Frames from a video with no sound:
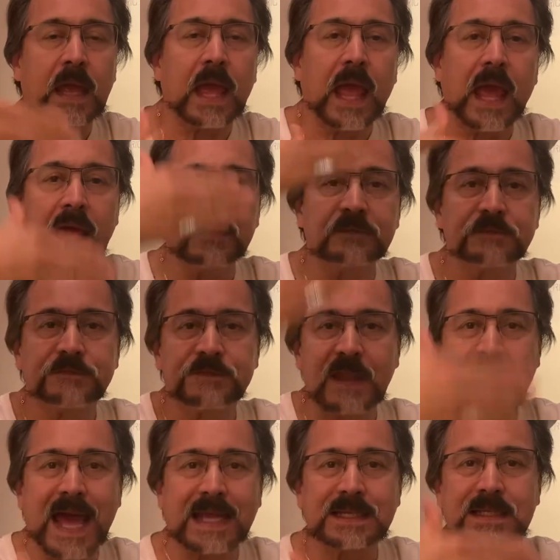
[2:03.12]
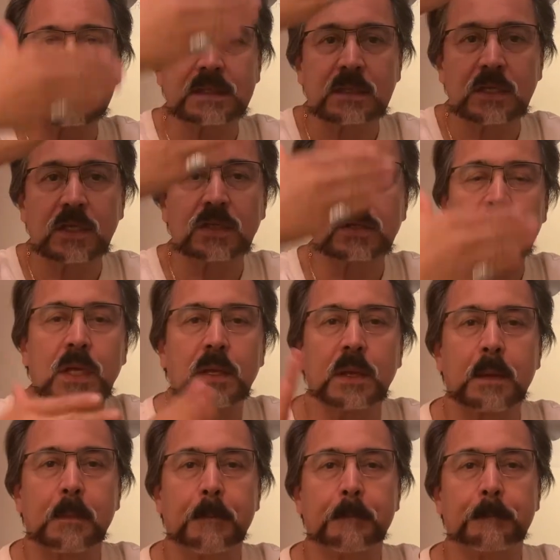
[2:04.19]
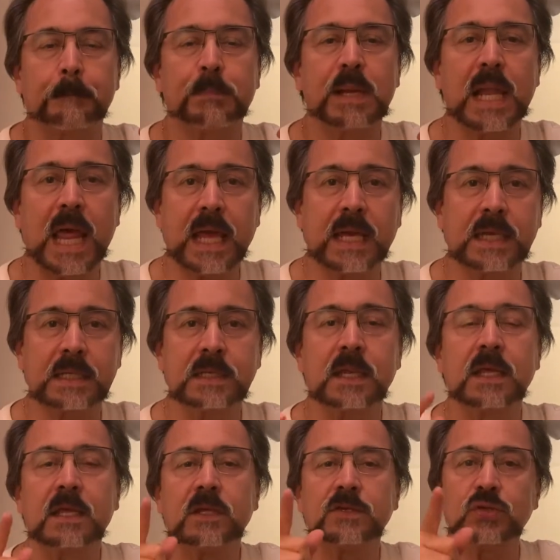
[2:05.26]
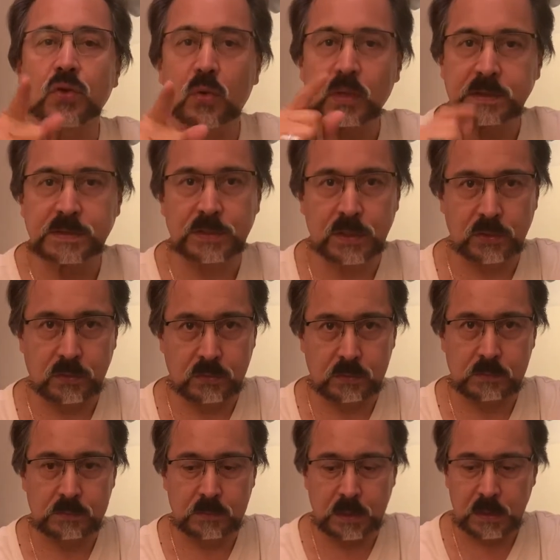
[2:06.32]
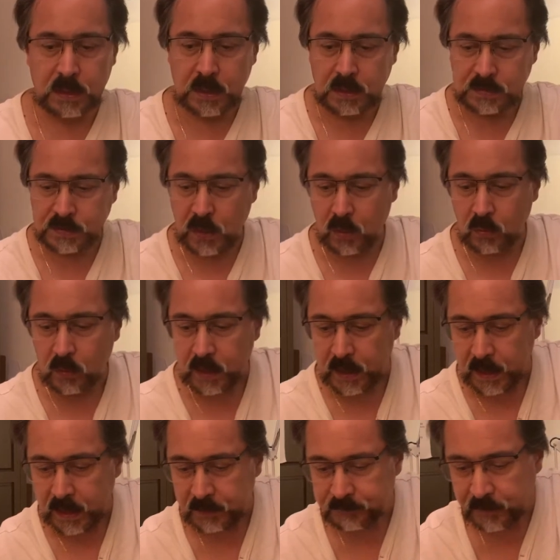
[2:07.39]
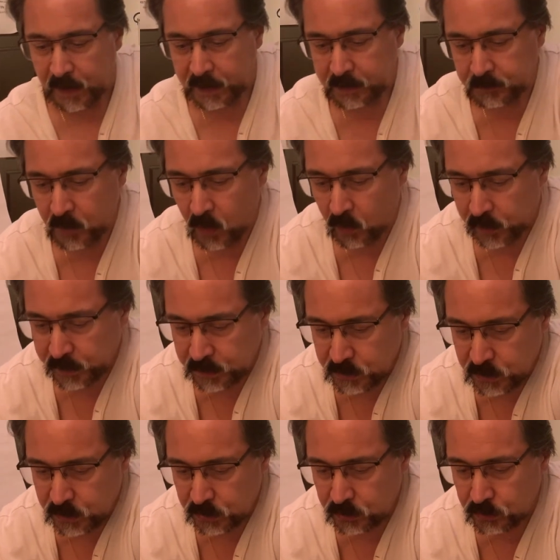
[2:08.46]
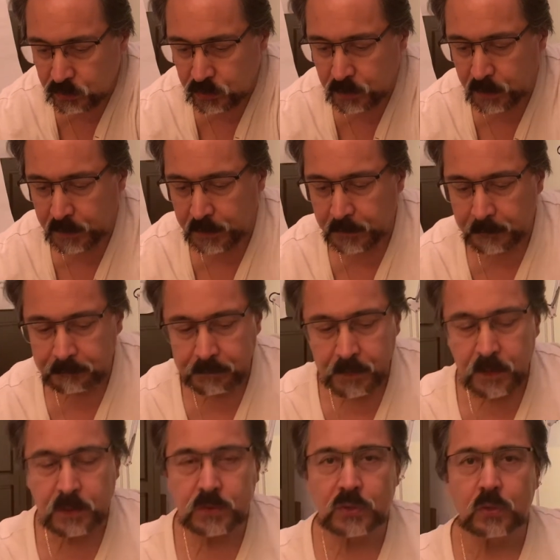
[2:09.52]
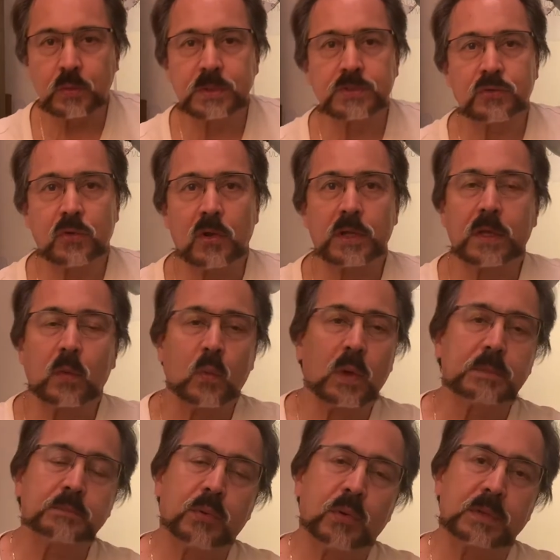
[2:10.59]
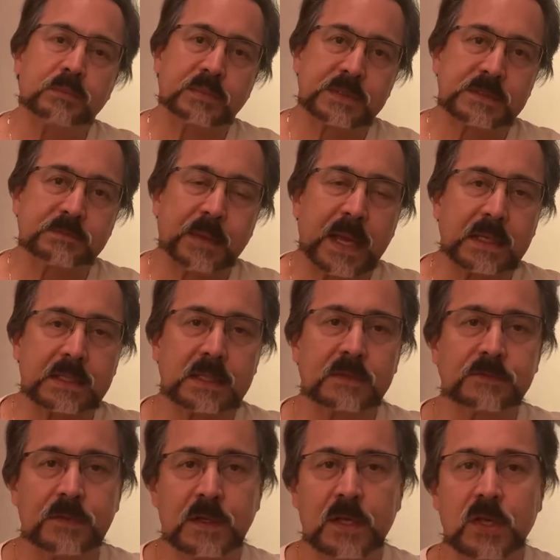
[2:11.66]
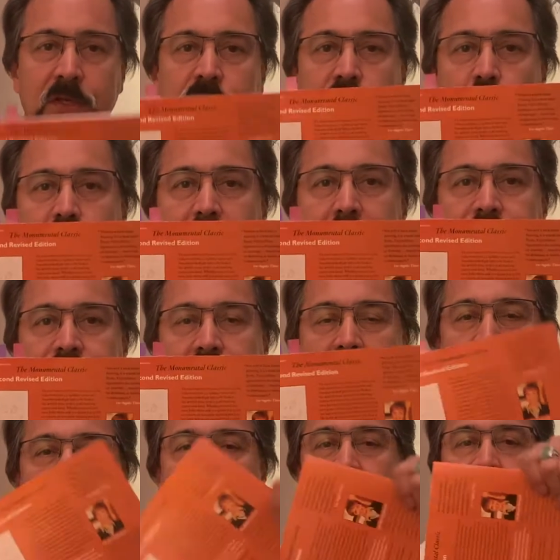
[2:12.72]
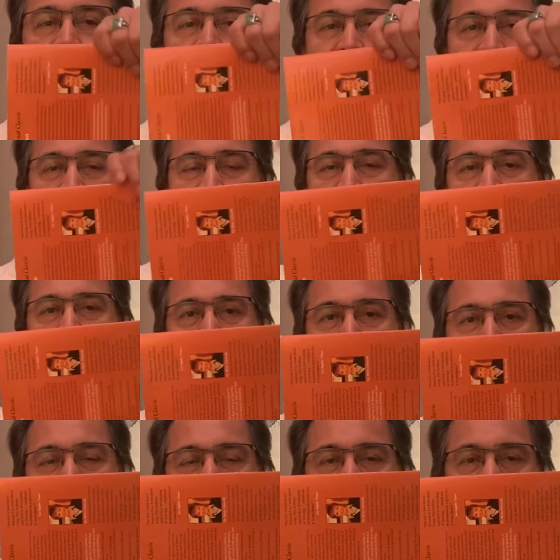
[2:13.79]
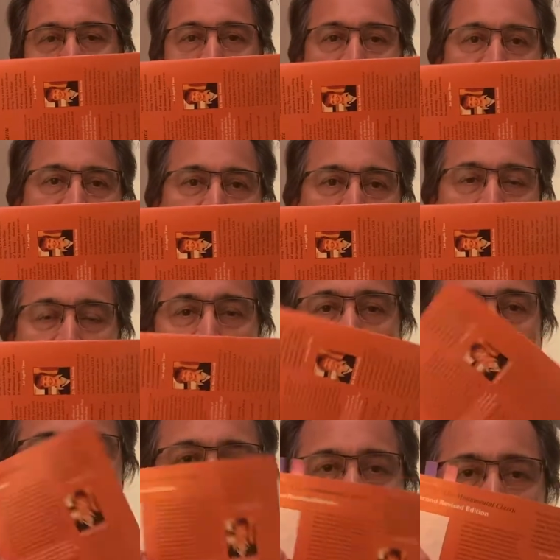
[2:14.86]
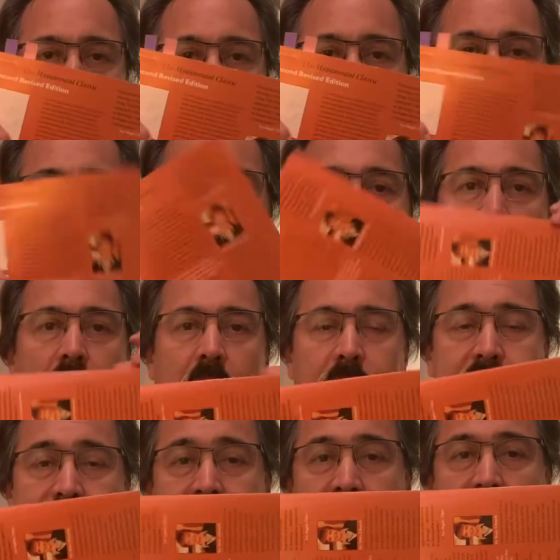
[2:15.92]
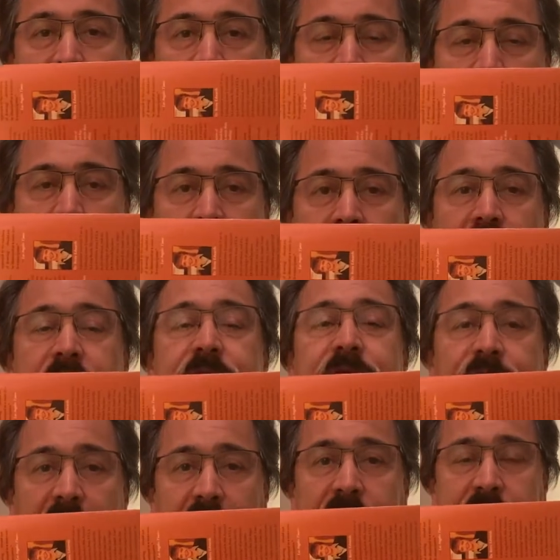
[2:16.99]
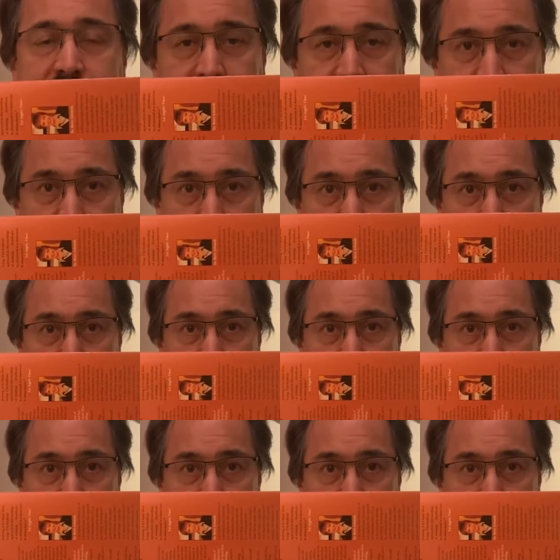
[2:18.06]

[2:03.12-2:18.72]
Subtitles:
a flat plane towards you. So if I am going to do a drawing in 1 point perspective, you would have to have a flat surface, either vertical or horizontal, facing you.